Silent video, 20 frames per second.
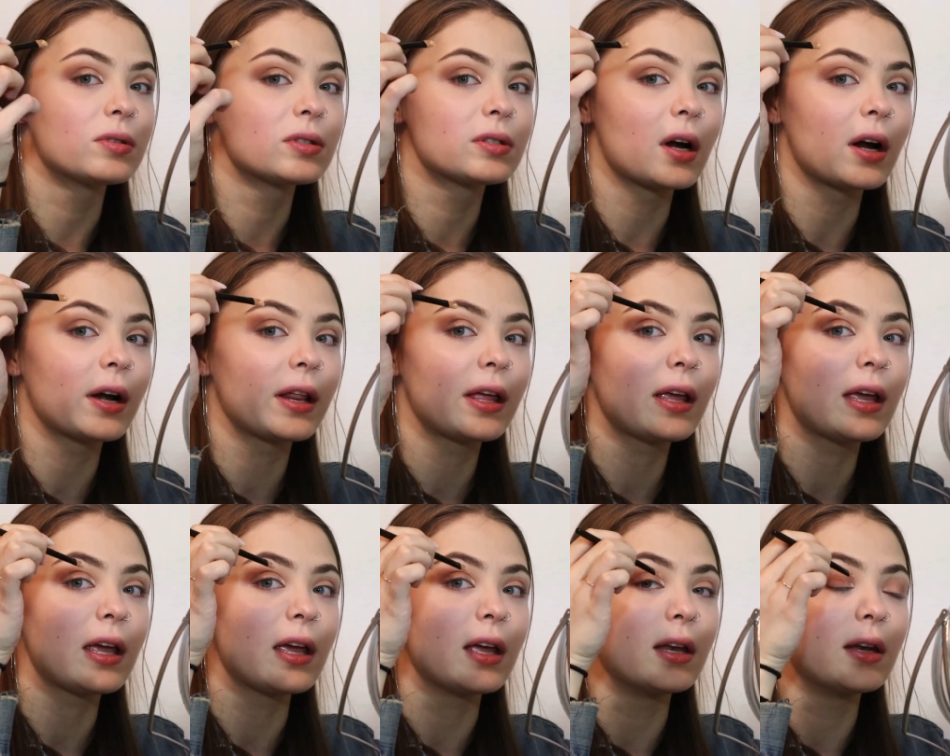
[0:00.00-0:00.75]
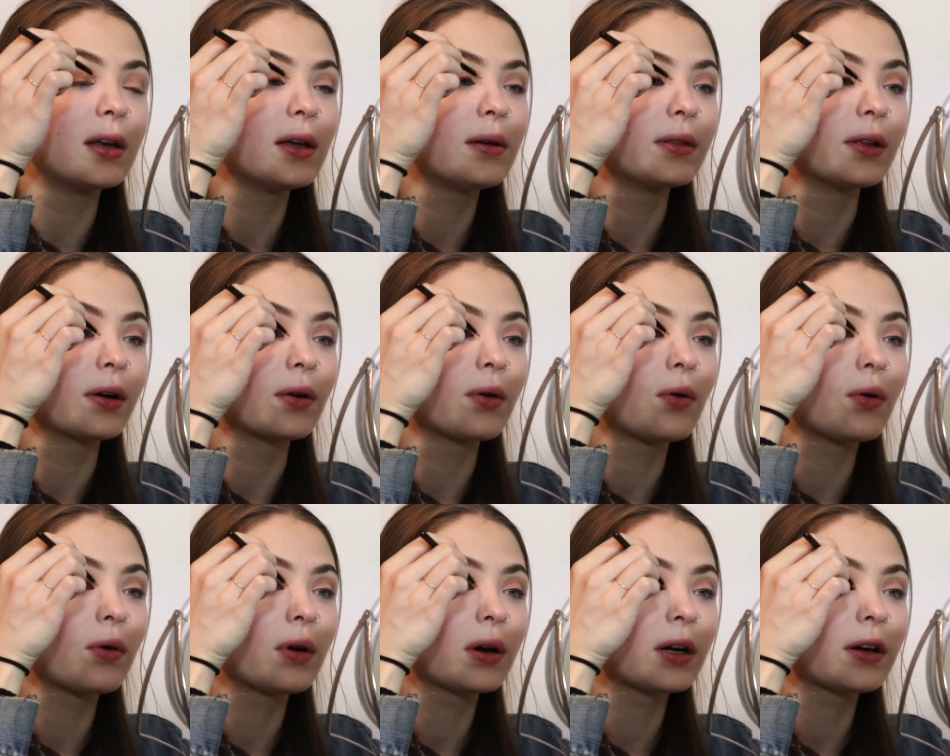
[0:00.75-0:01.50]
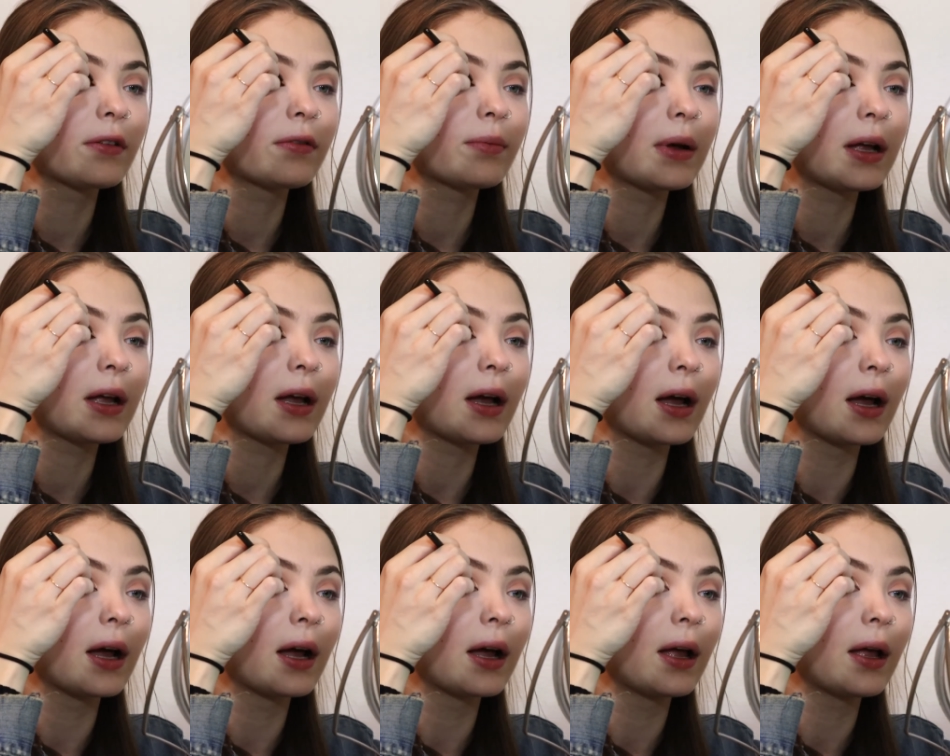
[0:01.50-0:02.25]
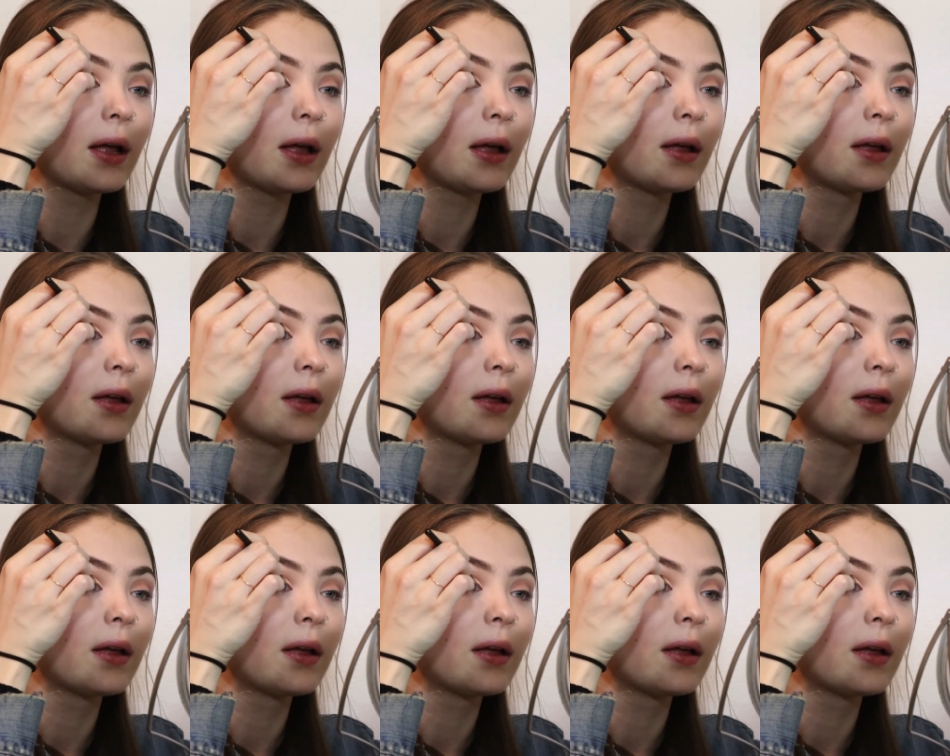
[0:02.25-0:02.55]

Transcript: starting in the corner of my eye,